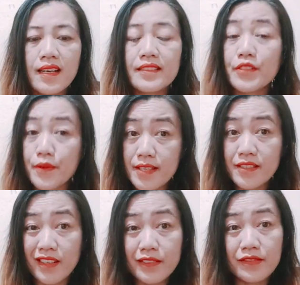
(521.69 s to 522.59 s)
the risk
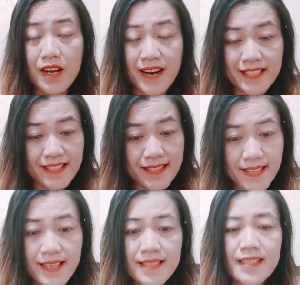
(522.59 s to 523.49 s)
of heart
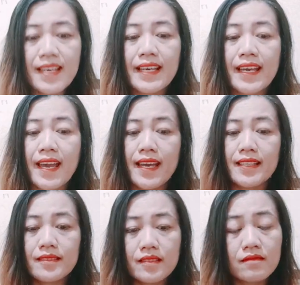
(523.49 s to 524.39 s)
disease,
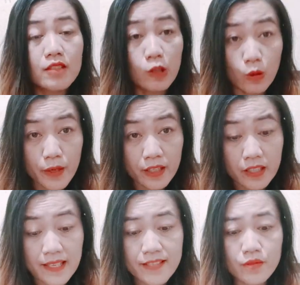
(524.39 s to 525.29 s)
can lower
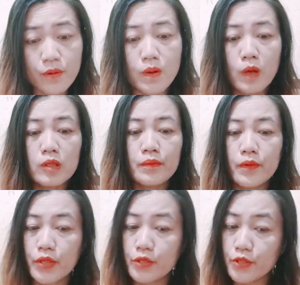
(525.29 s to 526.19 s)
cholesterol,
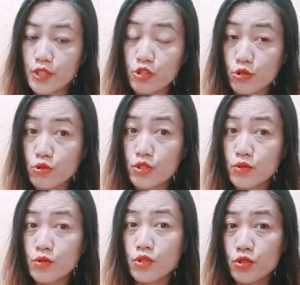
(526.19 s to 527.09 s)
reduces
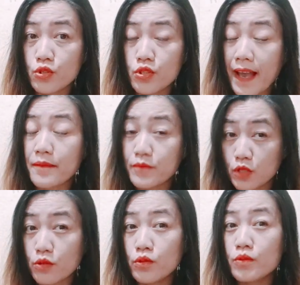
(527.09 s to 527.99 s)
type
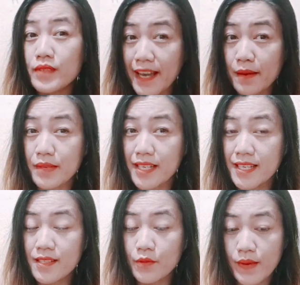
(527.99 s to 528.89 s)
2
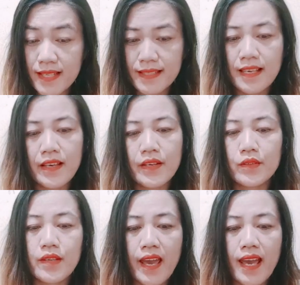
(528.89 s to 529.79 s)
diabetes risk.
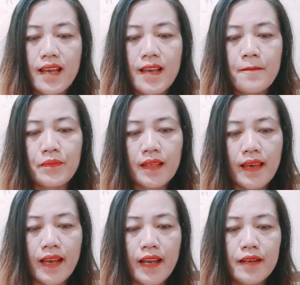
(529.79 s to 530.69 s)
Okay,
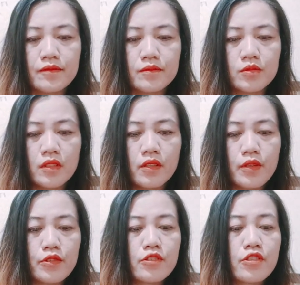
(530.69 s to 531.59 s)
and
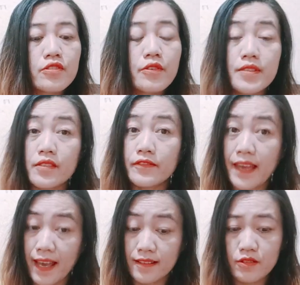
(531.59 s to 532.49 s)
reduces the risk of
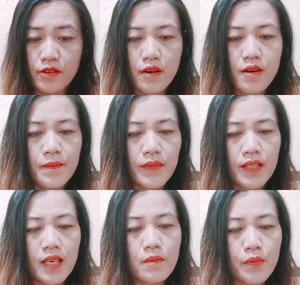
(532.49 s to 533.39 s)
cancer,
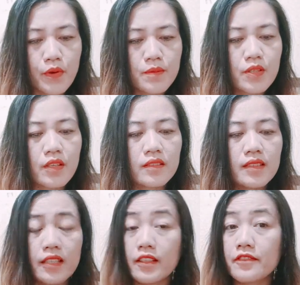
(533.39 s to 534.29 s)
improves
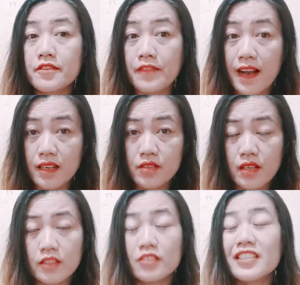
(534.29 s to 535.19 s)
cognitive
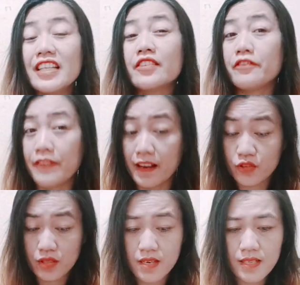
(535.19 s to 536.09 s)

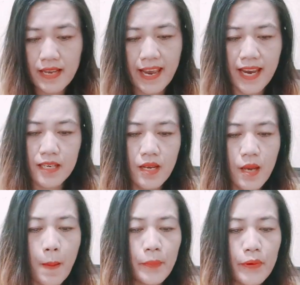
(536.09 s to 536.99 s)
function, and
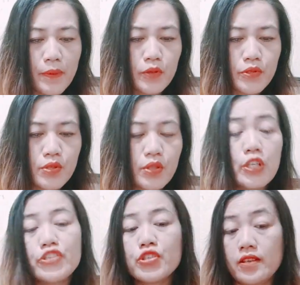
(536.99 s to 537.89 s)
promotes
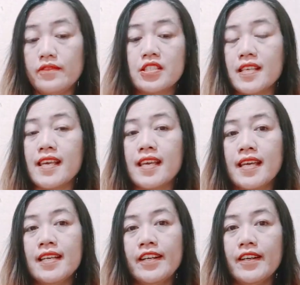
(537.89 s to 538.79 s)
longevity.
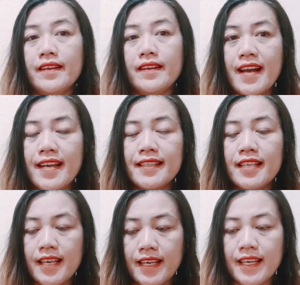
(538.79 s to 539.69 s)
All right,
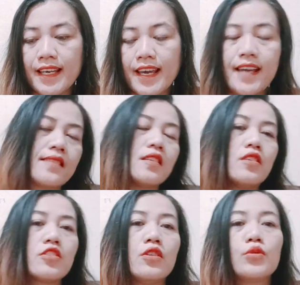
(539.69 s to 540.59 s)
yes,
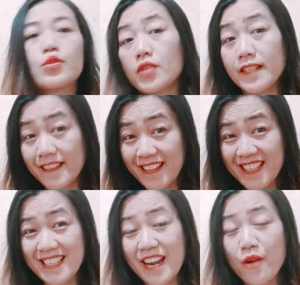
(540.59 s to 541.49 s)
so those are the
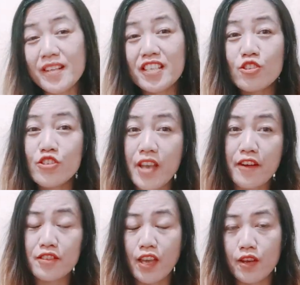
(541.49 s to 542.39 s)
things that I wanted to
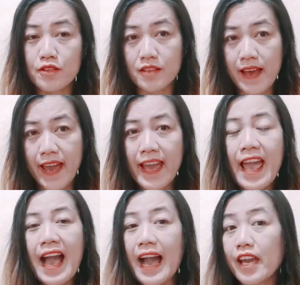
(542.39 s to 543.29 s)
share to you today.
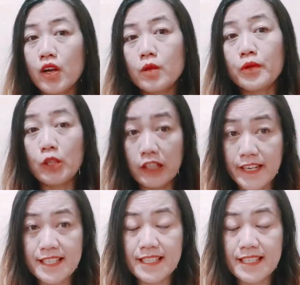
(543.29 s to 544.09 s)
I hope you learned